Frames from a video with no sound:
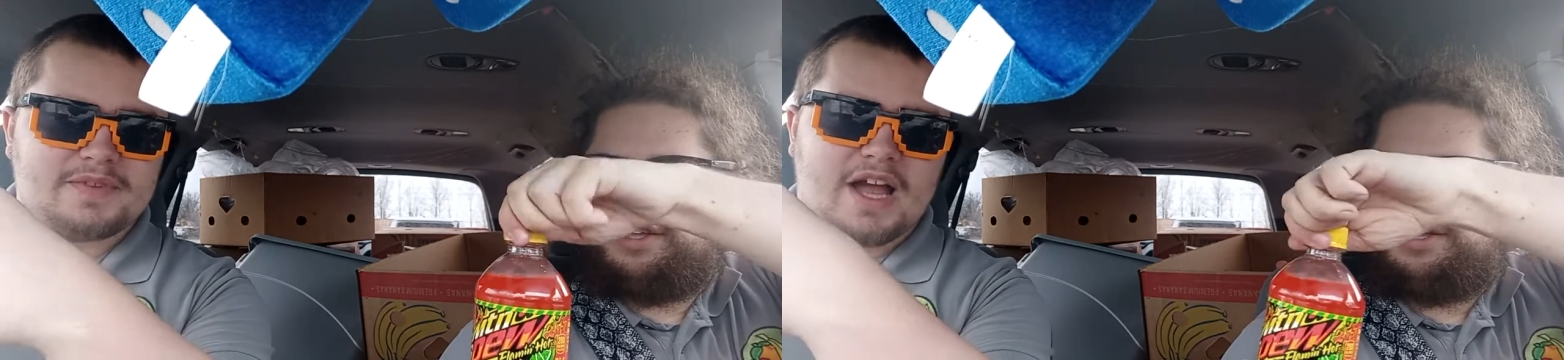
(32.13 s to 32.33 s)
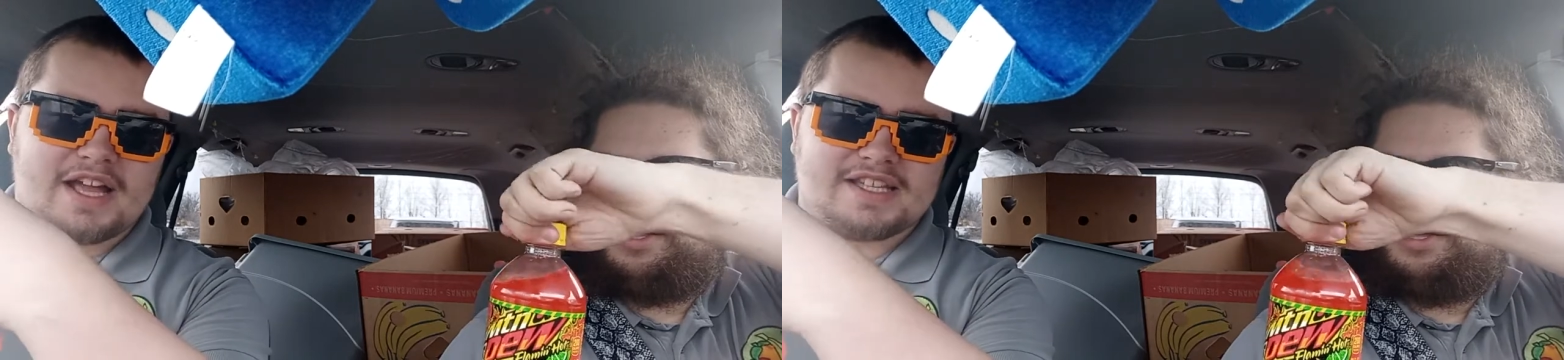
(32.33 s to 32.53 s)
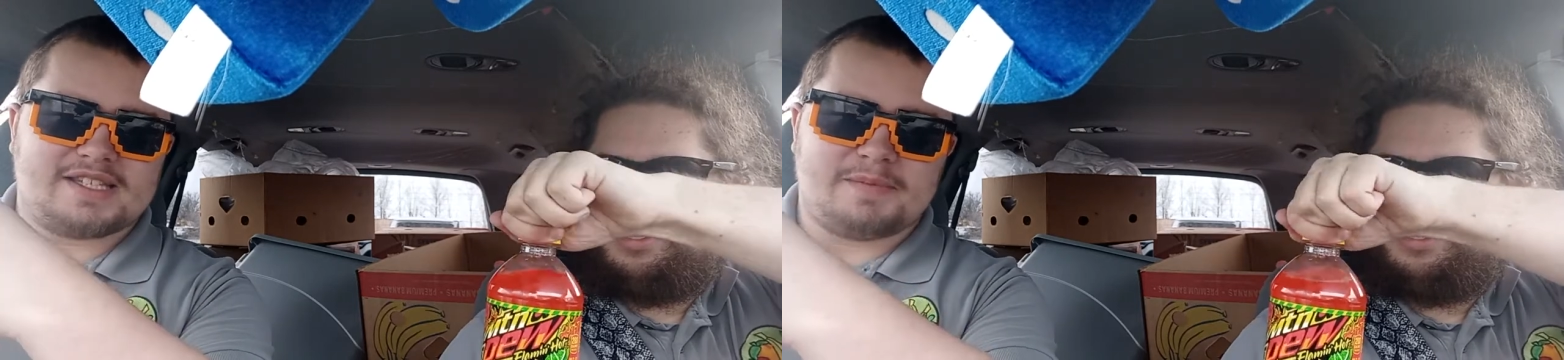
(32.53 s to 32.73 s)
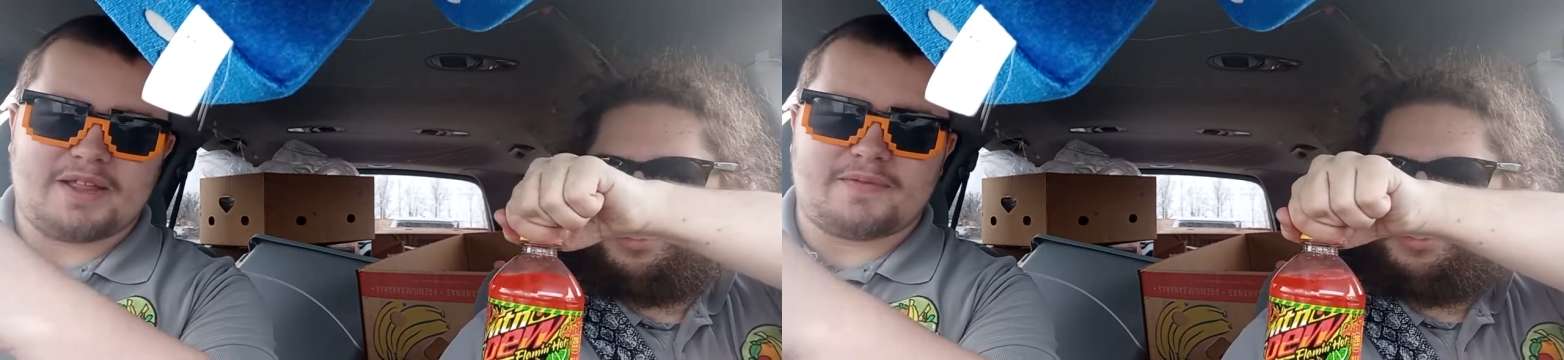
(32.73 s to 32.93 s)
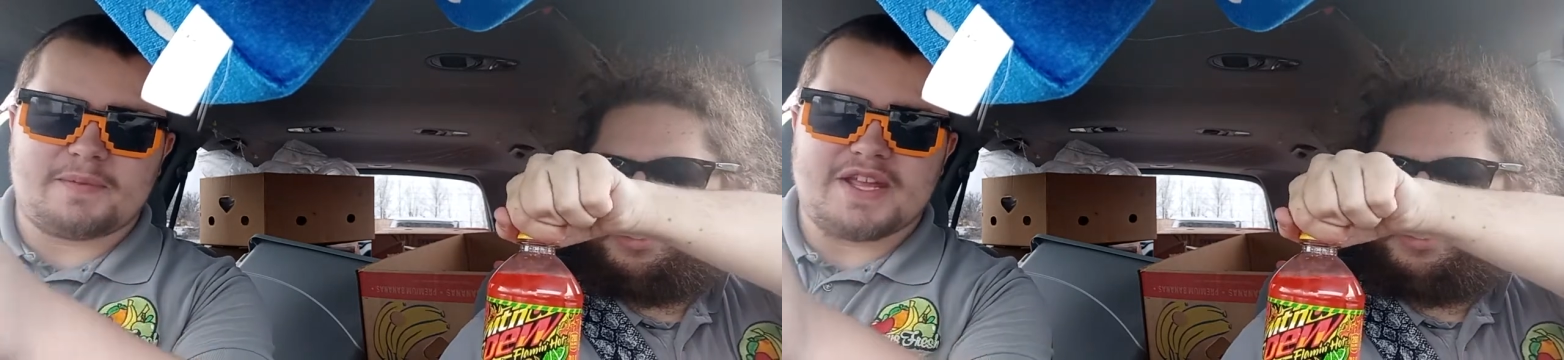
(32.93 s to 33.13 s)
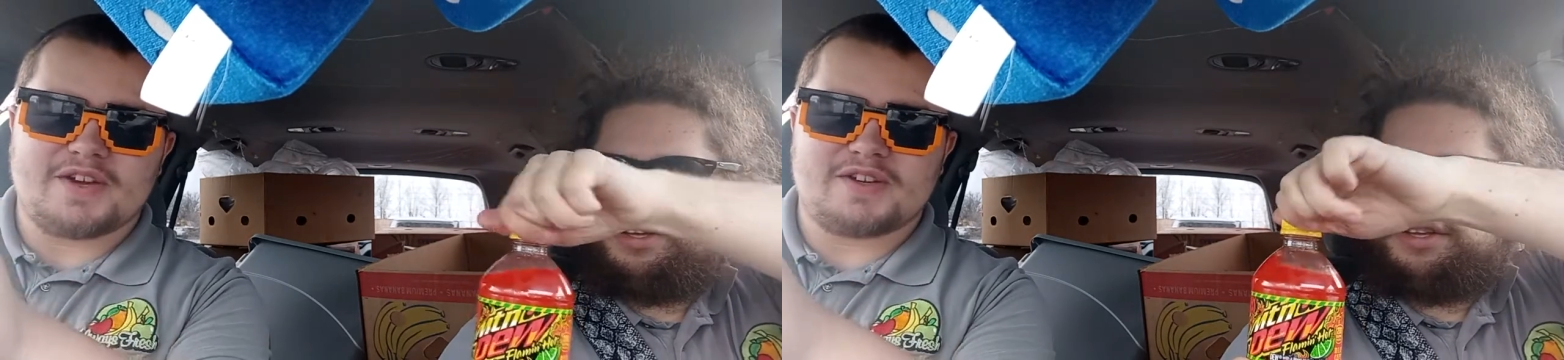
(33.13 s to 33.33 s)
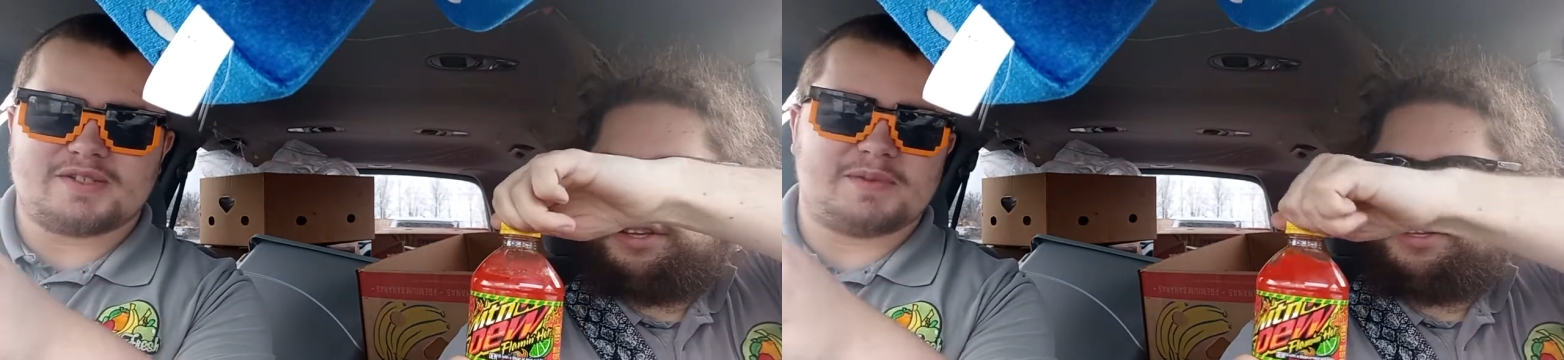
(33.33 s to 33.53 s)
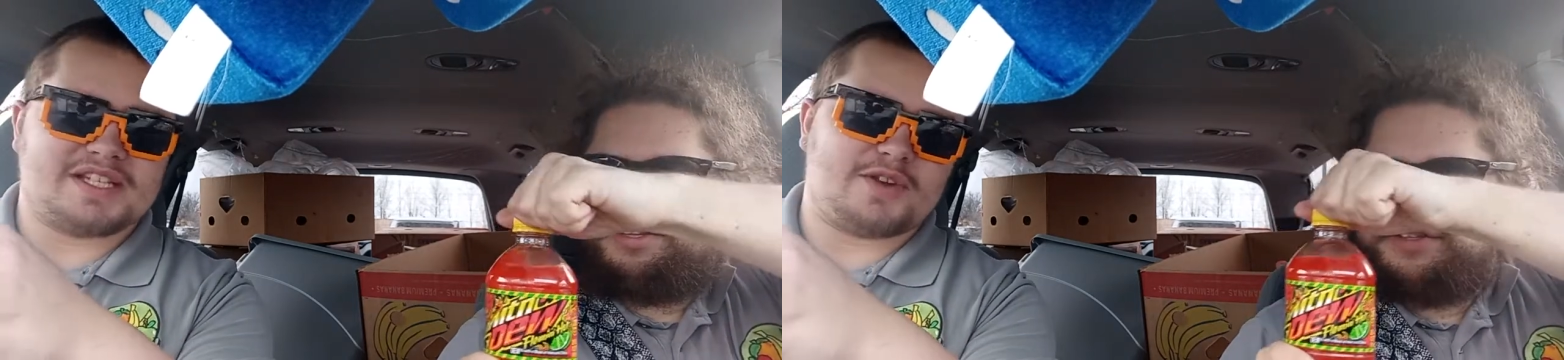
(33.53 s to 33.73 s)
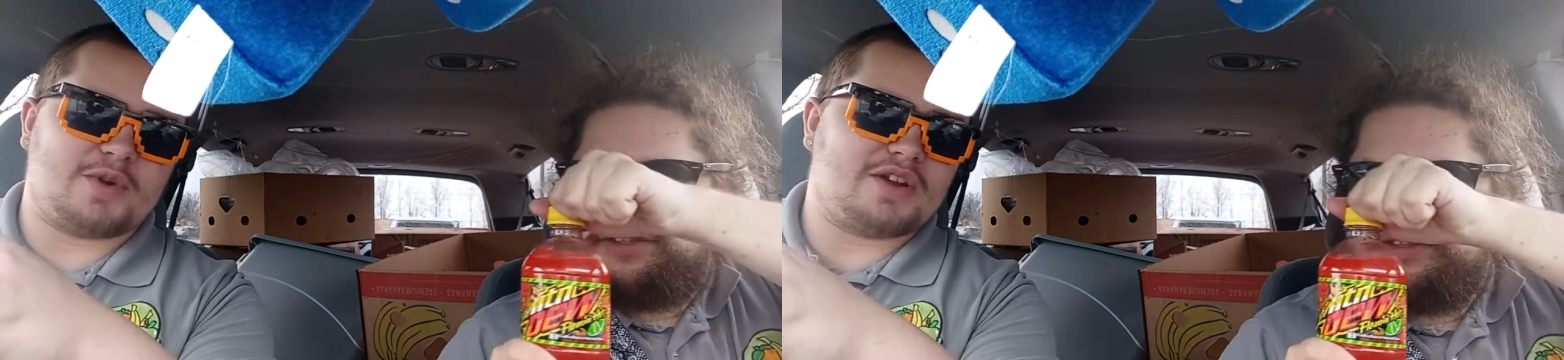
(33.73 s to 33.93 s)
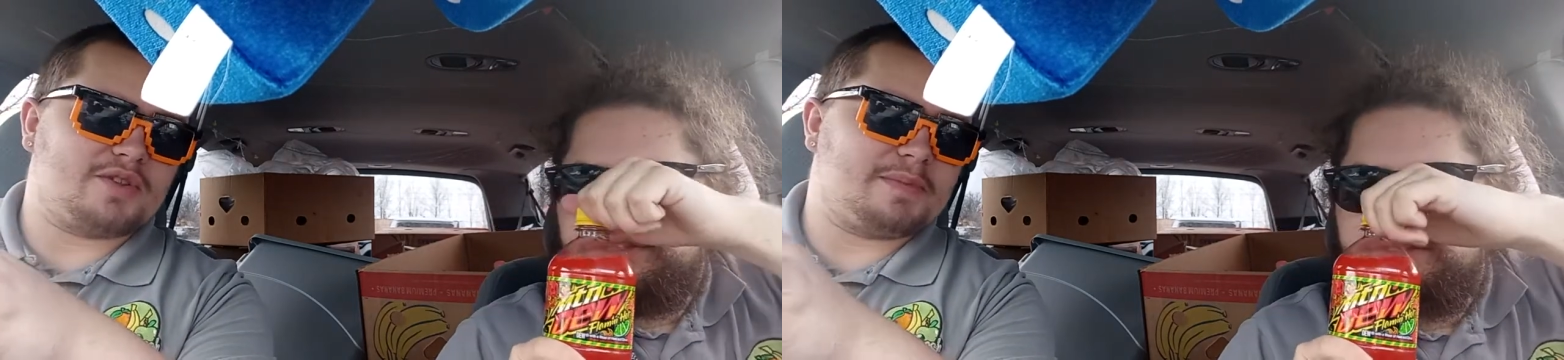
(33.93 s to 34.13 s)
I can smell it from here. It smells like
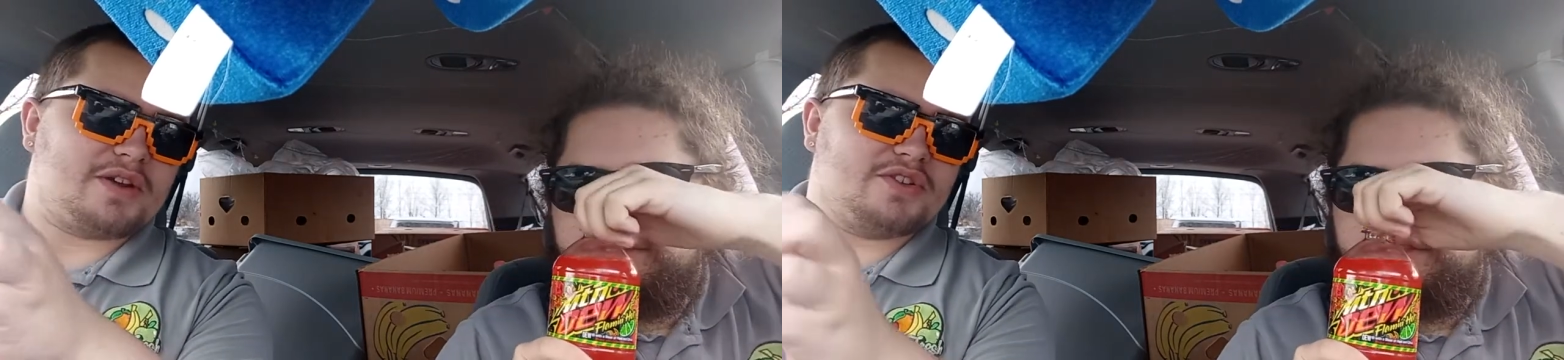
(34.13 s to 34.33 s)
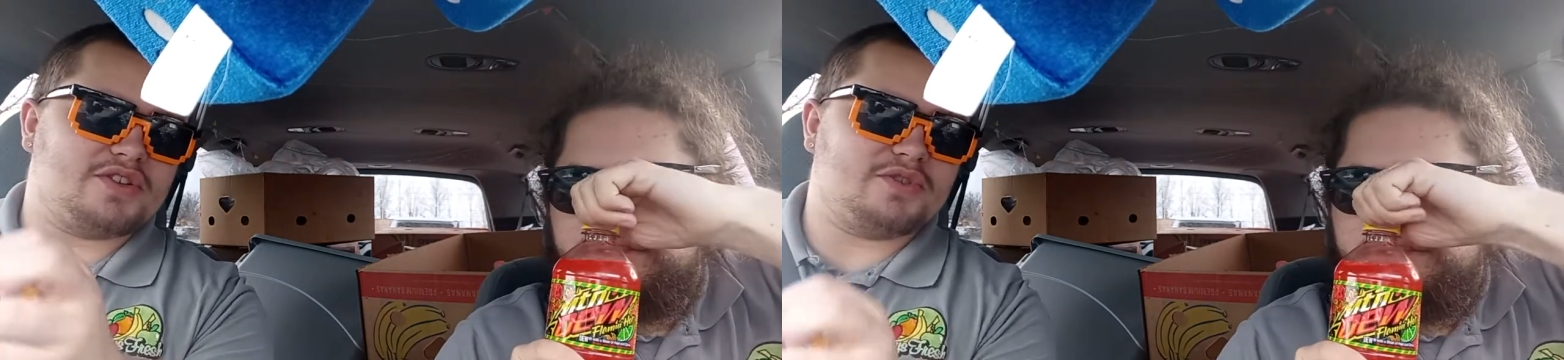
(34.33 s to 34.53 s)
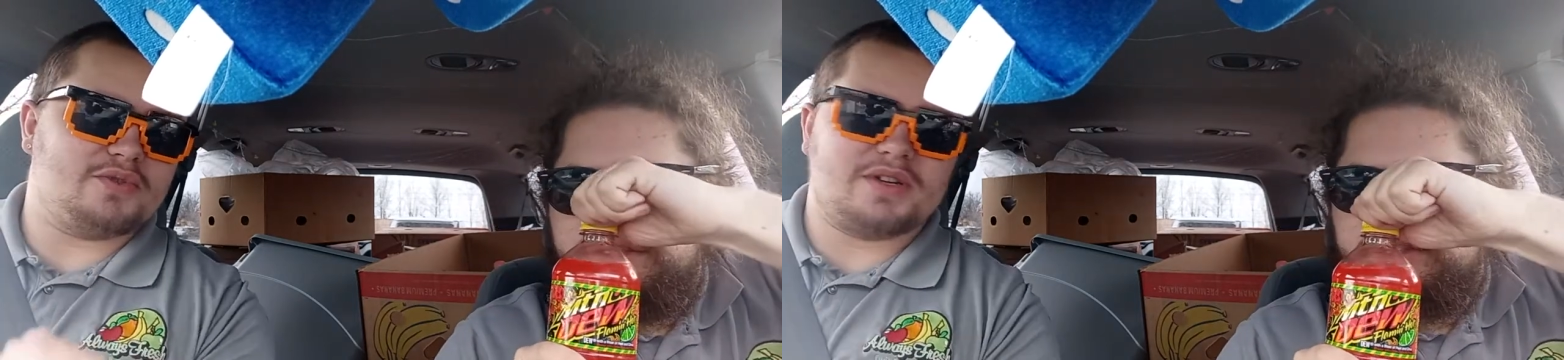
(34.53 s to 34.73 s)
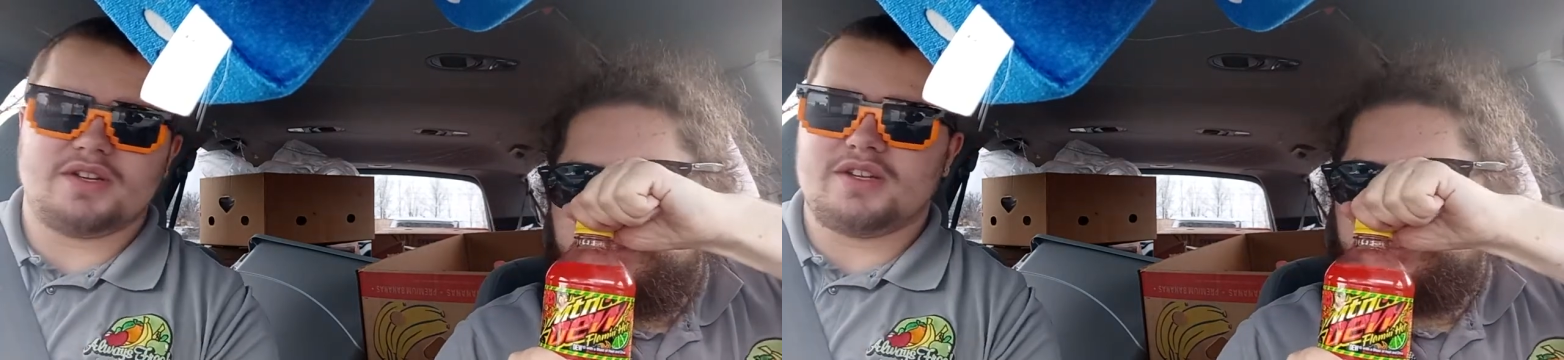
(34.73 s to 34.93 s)
regular Mountain Dew.